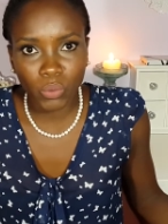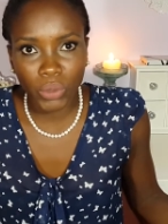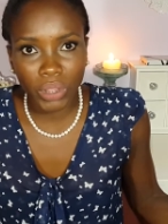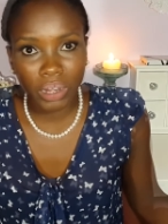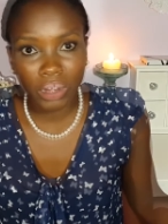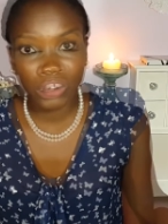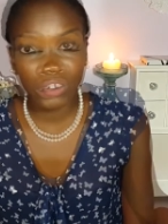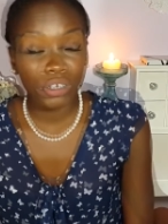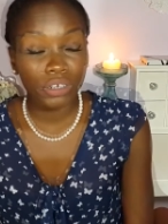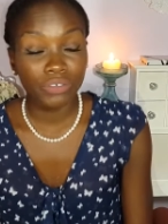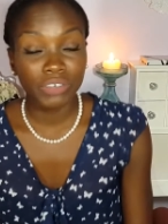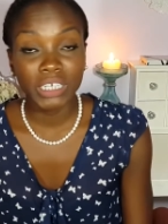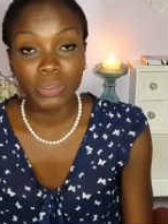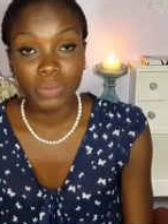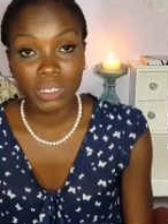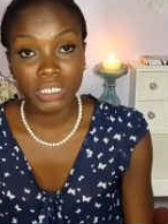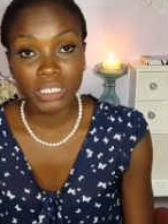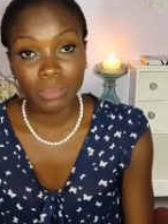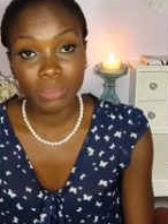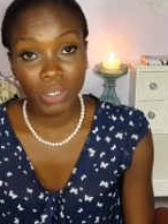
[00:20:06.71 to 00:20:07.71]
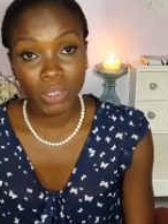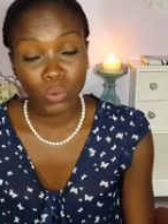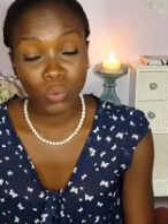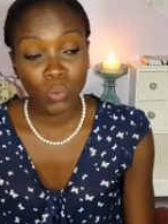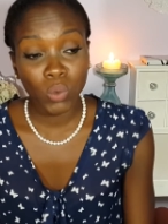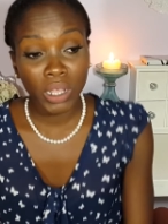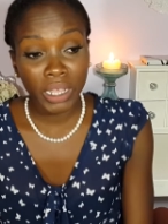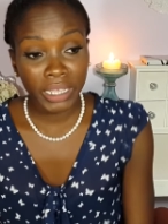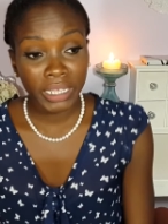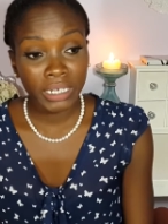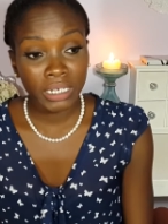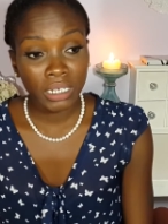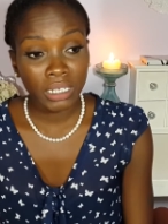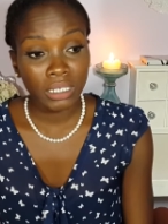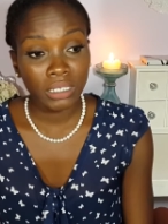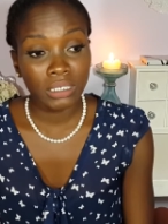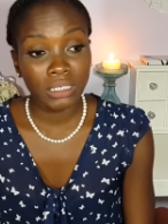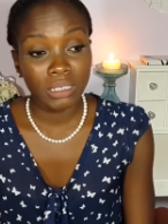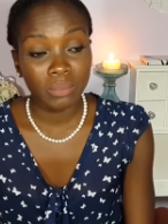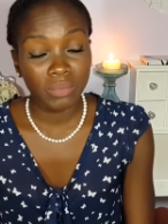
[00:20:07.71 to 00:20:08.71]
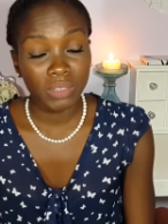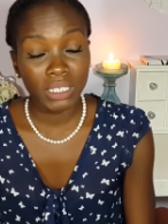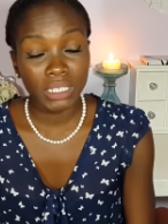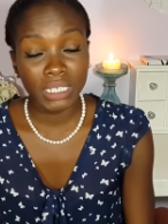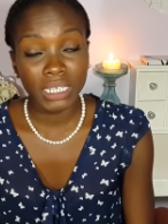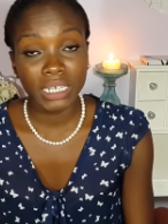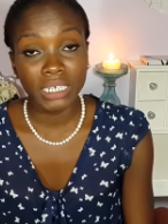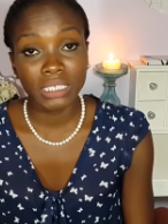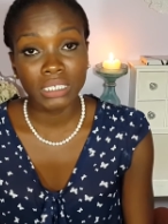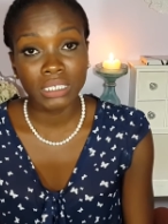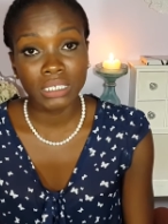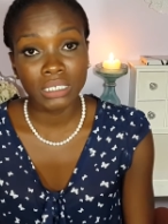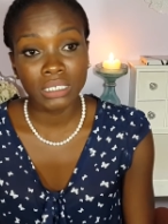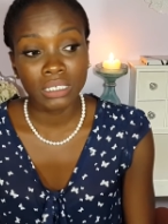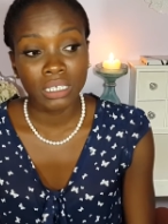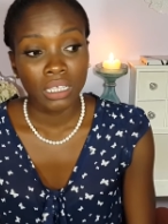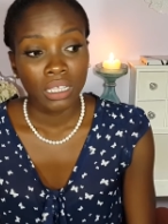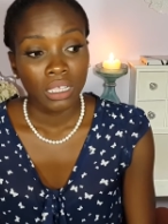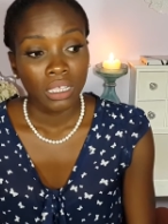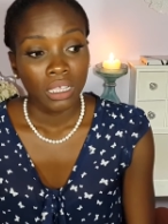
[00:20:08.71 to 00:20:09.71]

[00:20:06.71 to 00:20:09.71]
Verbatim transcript: That is not really what it's about. Wine is something that is